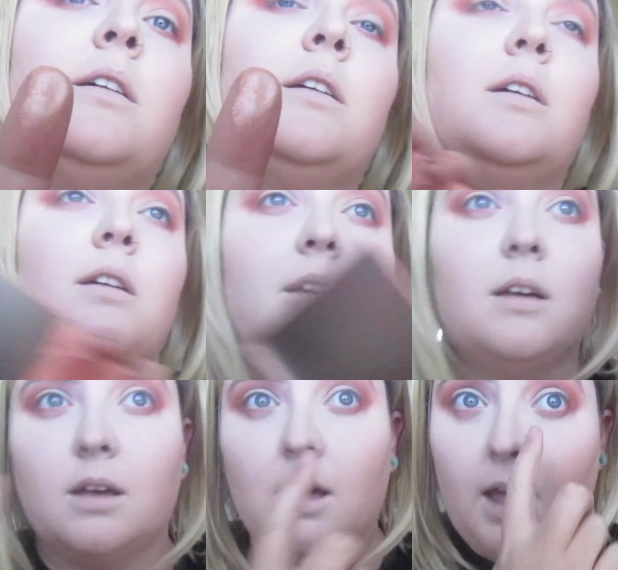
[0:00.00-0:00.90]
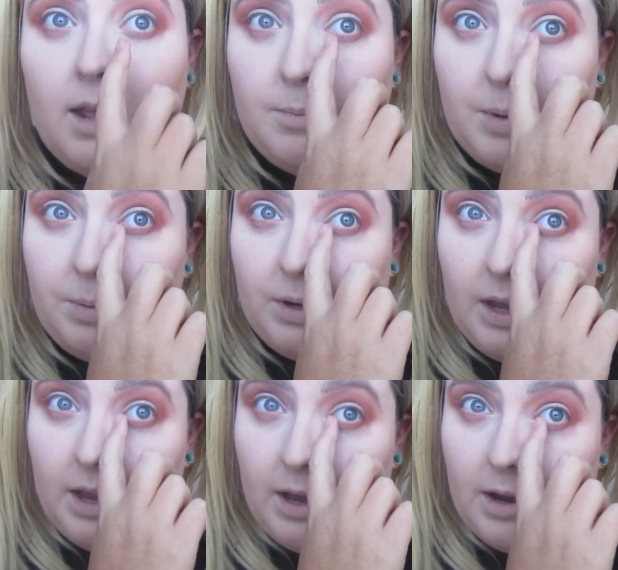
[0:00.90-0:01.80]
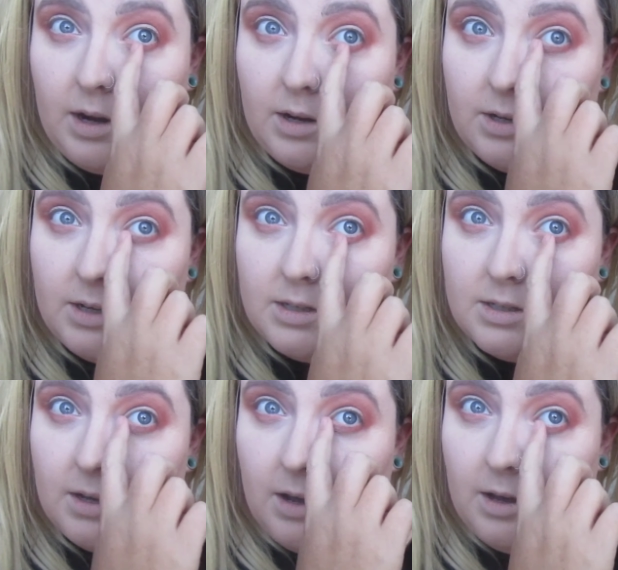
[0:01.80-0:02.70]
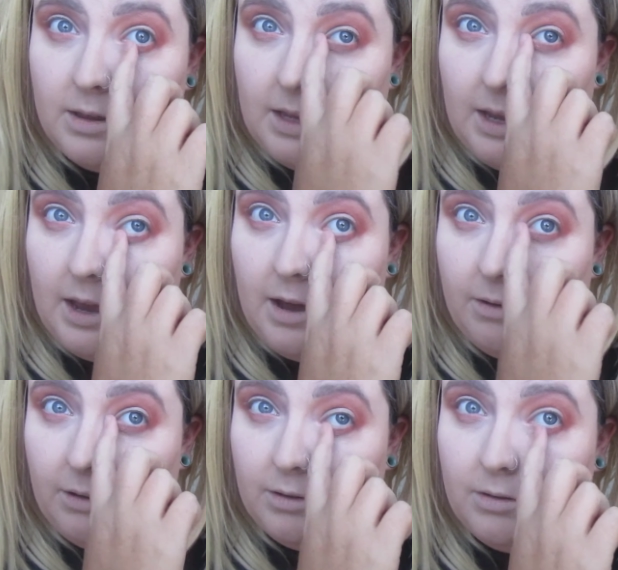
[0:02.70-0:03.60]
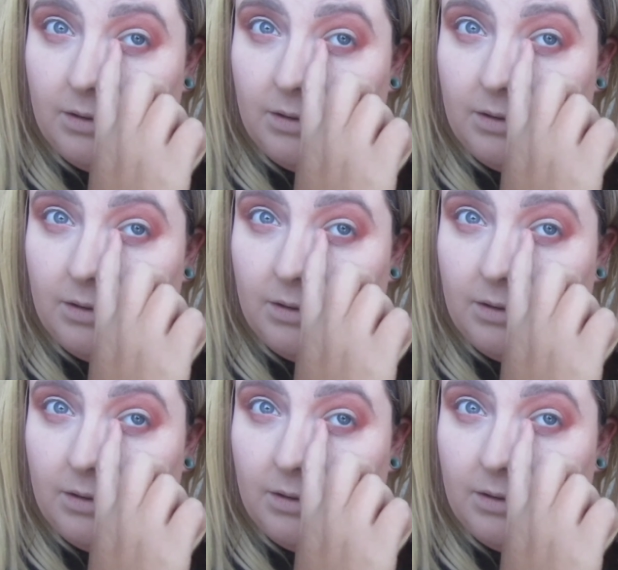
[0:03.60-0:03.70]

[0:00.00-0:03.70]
And I'm going to put it just on the outer,